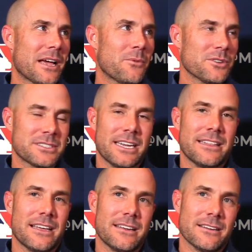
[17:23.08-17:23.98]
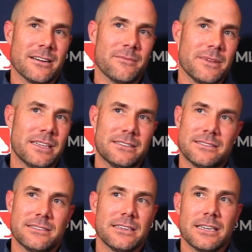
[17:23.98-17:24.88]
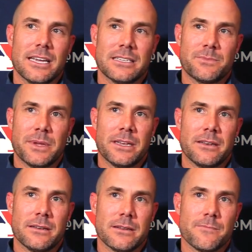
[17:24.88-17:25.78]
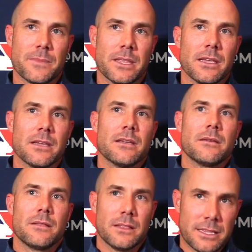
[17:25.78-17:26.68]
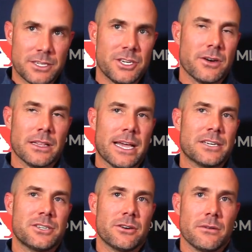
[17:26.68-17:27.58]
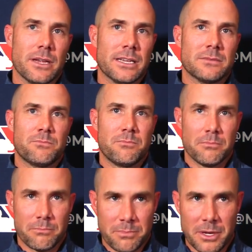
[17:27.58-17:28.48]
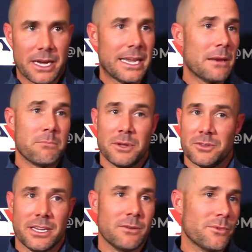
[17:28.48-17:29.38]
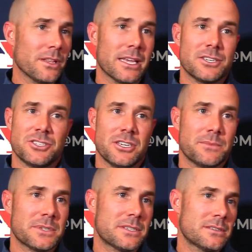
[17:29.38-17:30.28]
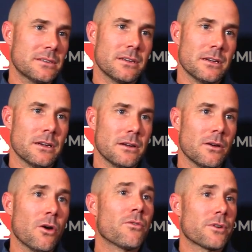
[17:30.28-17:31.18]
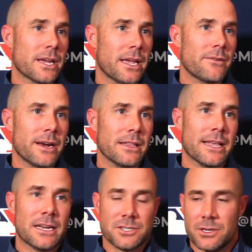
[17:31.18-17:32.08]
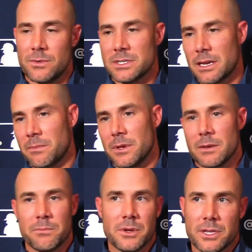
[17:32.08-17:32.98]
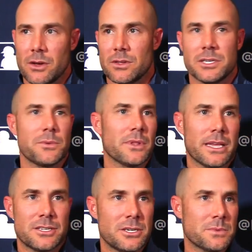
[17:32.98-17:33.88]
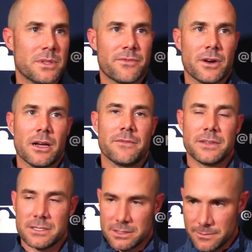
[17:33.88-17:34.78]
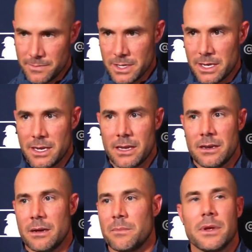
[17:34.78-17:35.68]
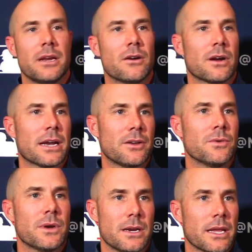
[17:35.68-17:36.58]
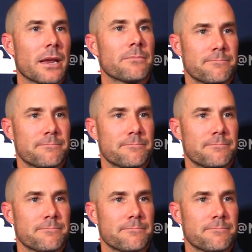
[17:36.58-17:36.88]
will say that it's been this year and last year is again building relationships over again. Right, last year was like building all these relationships with the front office, and I'm kind of doing it again.